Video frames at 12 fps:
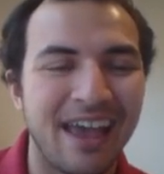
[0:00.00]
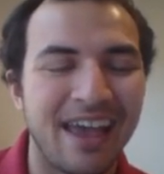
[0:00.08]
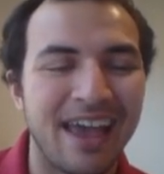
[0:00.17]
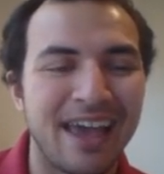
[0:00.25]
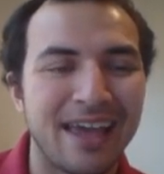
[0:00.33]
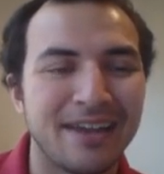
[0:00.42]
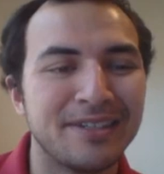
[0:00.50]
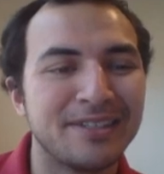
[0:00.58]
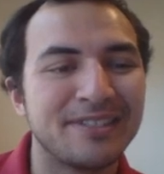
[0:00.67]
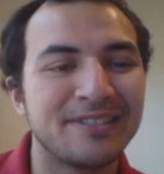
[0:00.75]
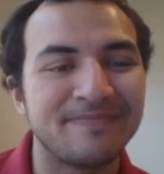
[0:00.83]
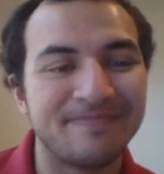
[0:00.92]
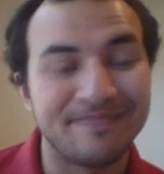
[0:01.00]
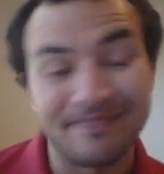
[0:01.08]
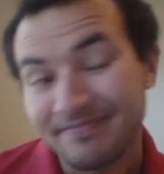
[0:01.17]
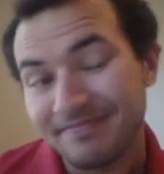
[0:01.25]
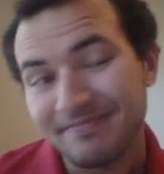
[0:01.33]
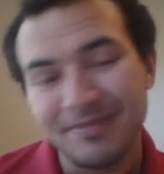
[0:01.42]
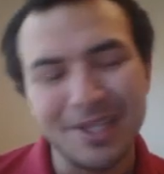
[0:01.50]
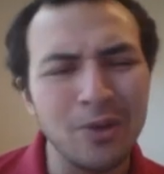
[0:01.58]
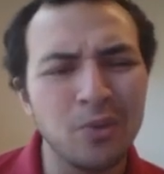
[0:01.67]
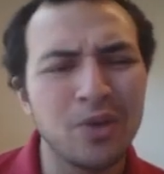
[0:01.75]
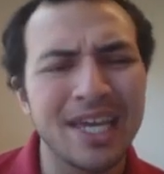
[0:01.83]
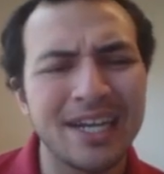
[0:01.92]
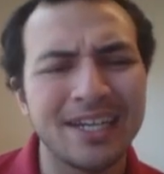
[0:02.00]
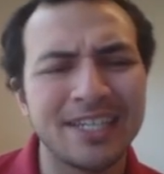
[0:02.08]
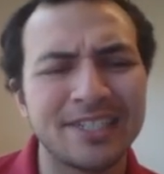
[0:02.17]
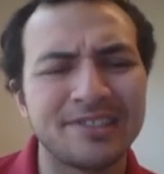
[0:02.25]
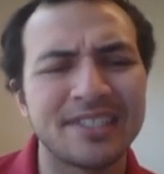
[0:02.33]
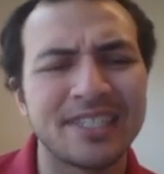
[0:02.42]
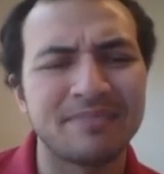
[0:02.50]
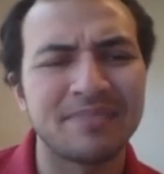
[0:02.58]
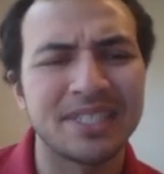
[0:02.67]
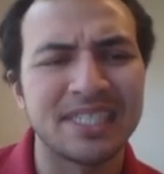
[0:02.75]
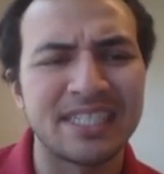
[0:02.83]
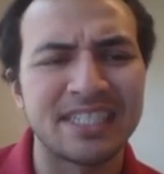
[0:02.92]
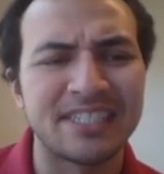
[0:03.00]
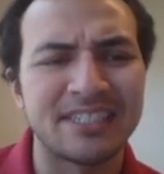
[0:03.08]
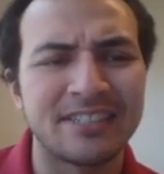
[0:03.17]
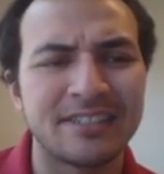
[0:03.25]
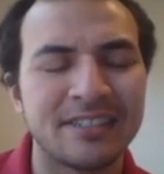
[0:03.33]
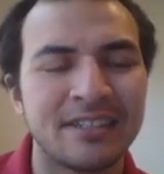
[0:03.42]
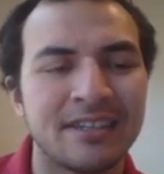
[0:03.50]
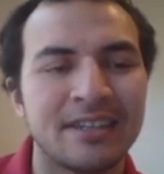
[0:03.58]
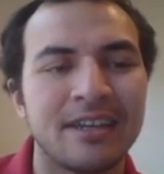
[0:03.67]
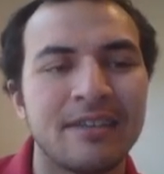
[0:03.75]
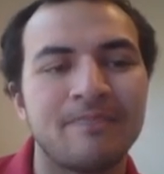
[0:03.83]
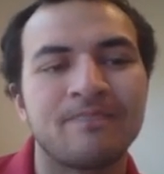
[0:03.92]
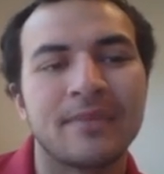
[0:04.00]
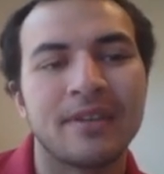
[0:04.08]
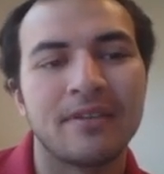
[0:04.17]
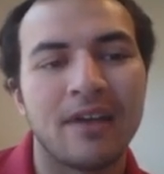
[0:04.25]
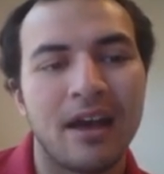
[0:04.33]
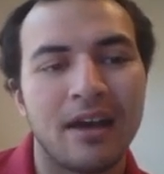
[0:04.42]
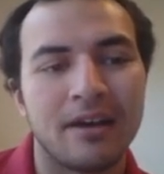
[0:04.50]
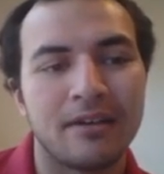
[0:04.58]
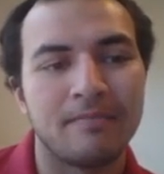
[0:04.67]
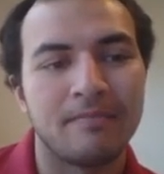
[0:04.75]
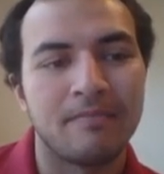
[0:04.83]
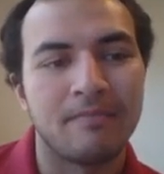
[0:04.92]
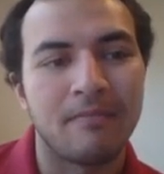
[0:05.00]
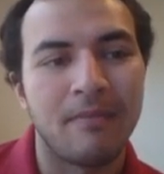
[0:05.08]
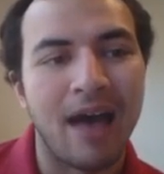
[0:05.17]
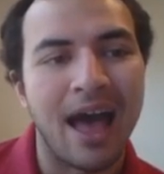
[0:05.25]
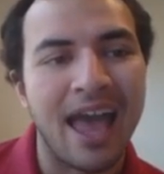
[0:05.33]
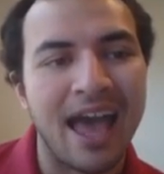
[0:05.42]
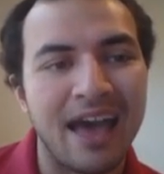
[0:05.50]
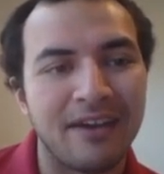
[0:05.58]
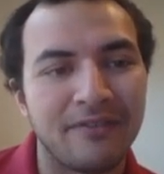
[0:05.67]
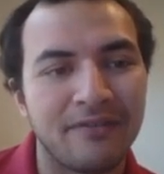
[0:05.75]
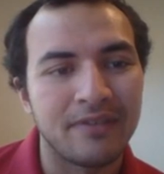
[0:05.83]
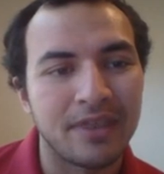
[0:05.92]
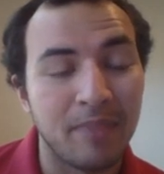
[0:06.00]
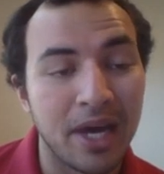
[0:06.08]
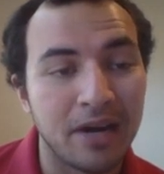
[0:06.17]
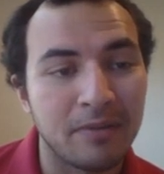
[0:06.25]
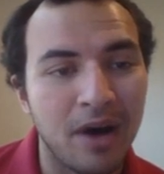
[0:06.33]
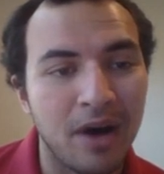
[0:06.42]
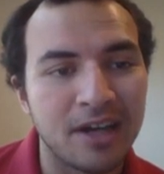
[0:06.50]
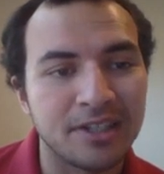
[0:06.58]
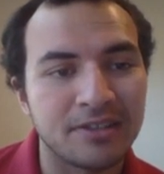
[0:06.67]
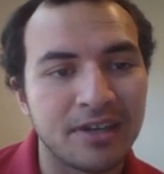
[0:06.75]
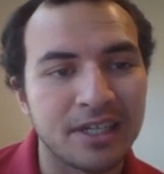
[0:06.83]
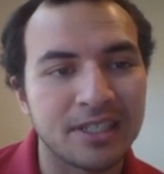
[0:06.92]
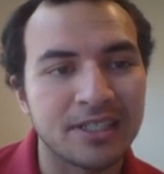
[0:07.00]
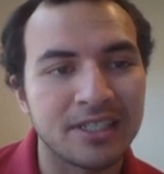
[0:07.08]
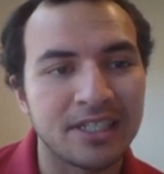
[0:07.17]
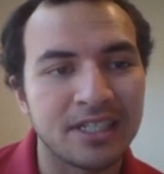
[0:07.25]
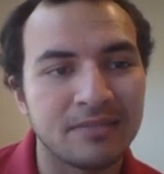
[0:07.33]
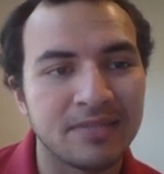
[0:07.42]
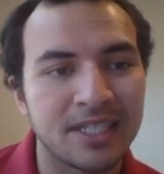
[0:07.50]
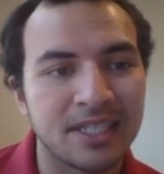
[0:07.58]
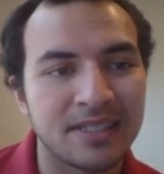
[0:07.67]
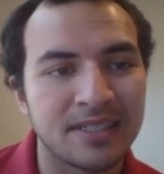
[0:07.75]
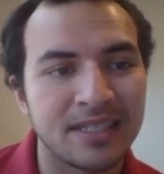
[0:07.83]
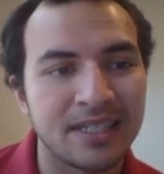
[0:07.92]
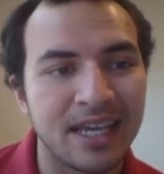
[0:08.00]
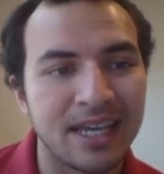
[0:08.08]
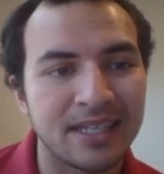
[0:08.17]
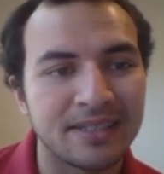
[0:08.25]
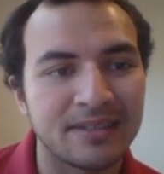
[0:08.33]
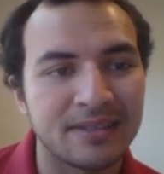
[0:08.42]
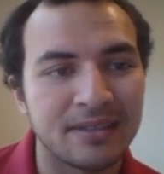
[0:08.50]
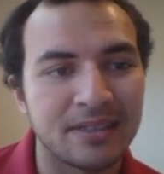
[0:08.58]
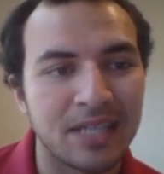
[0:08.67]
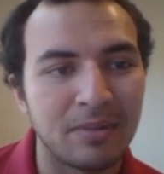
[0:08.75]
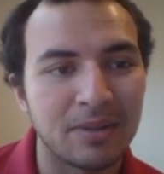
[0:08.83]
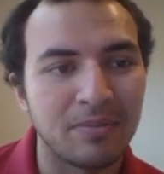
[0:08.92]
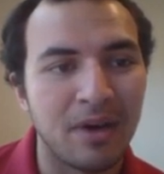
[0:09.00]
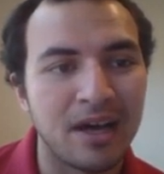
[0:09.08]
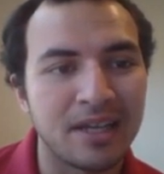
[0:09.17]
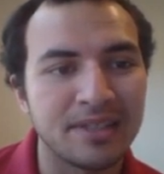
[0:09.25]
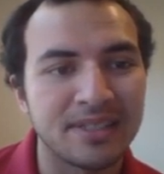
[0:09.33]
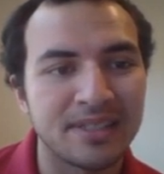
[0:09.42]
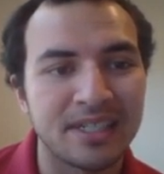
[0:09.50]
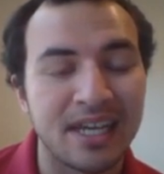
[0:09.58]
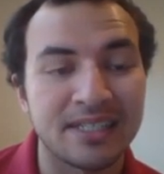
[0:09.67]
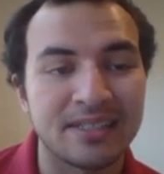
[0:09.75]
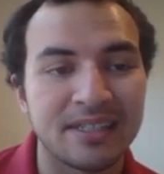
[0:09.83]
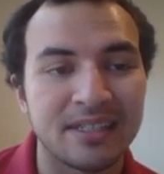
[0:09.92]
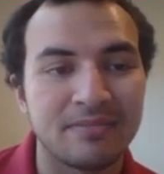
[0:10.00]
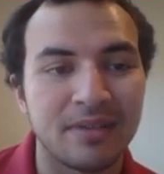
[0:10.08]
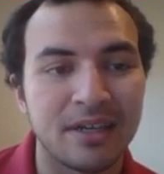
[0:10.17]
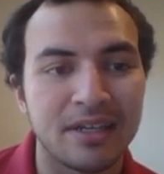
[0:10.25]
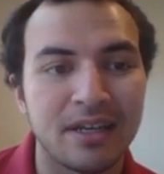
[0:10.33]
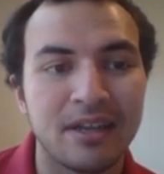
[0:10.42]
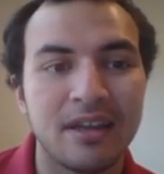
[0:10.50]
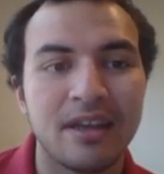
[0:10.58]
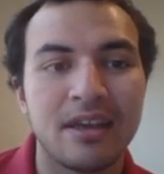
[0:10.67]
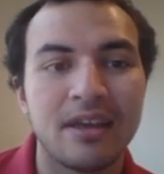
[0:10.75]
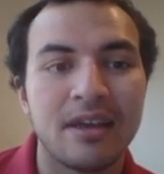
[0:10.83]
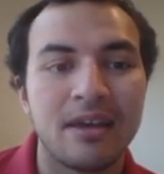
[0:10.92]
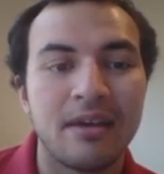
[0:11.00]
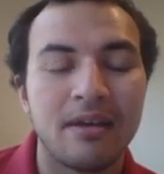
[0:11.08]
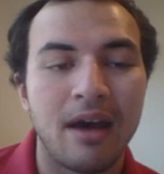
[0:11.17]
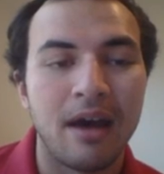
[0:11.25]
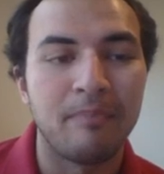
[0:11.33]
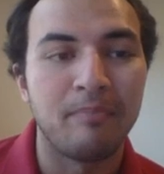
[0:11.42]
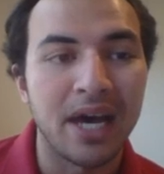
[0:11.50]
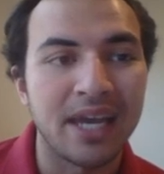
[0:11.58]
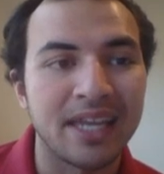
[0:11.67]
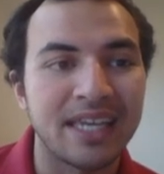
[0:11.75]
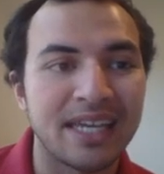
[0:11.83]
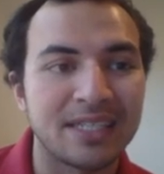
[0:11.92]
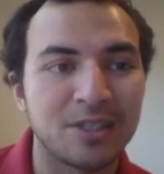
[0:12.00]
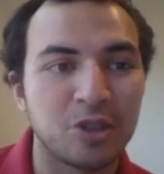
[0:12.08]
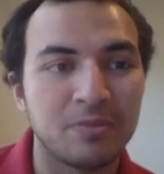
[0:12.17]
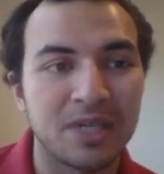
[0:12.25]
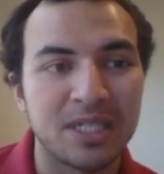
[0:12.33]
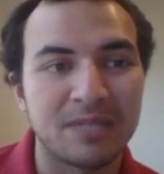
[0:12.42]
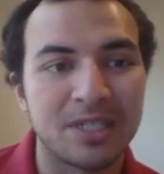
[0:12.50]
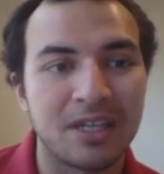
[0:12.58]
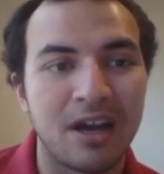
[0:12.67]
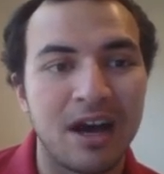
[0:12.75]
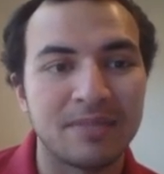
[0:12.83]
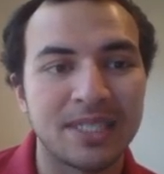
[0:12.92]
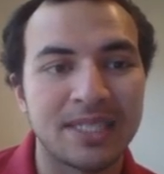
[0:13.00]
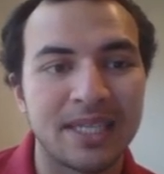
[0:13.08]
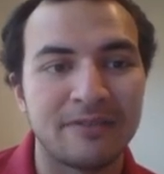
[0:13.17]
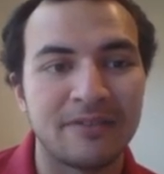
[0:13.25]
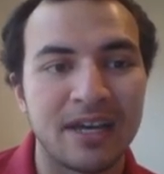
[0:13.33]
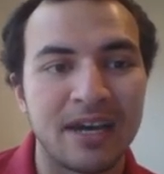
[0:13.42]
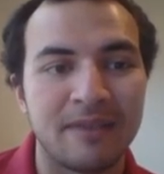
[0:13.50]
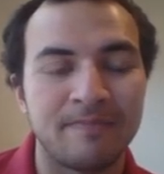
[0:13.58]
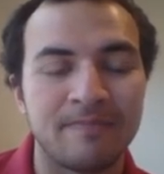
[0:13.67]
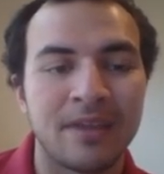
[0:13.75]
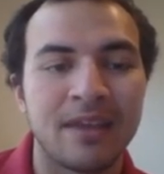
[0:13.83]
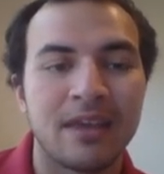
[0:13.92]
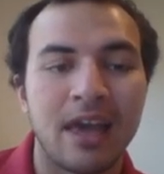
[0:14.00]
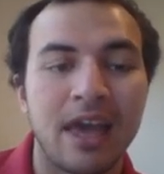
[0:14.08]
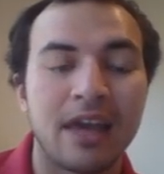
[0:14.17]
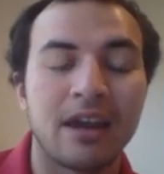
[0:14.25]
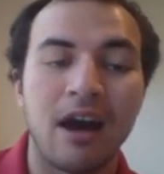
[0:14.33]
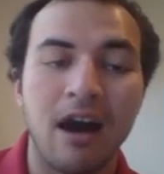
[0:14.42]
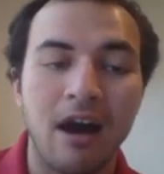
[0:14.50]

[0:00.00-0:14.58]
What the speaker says: And we get an interesting position. I have the better pawn structure here because he has doubled pawns and an isolated pawn, but he has 2 bishops to compensate for that. And